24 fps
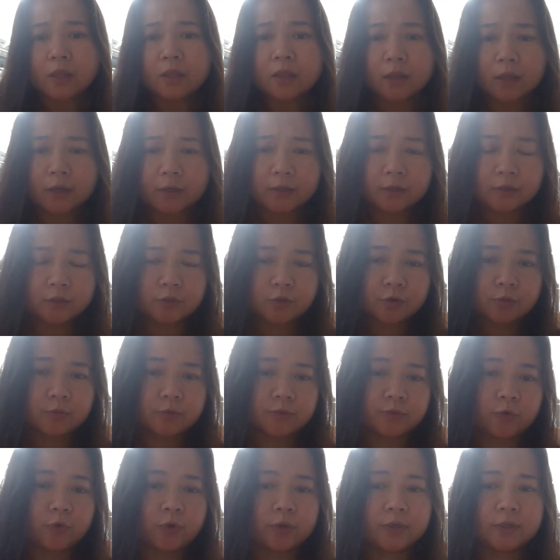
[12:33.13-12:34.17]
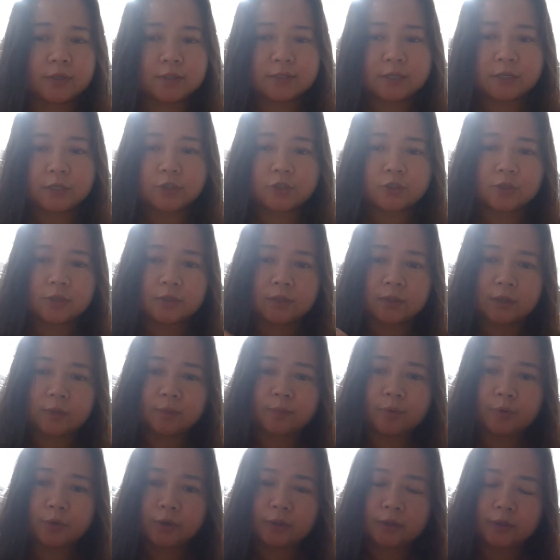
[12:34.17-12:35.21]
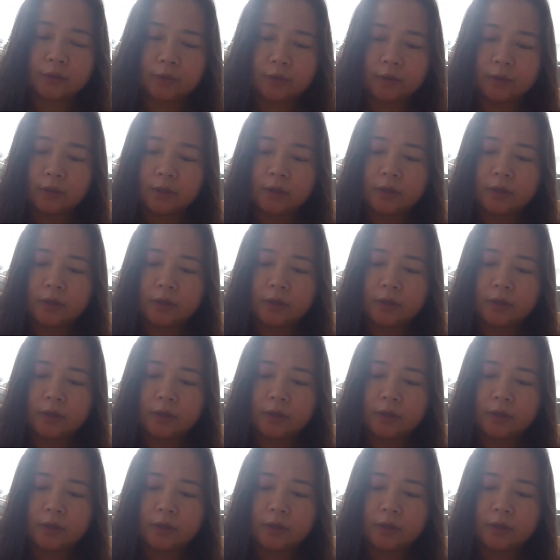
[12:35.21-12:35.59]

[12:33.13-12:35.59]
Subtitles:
like in terms of organization, like putting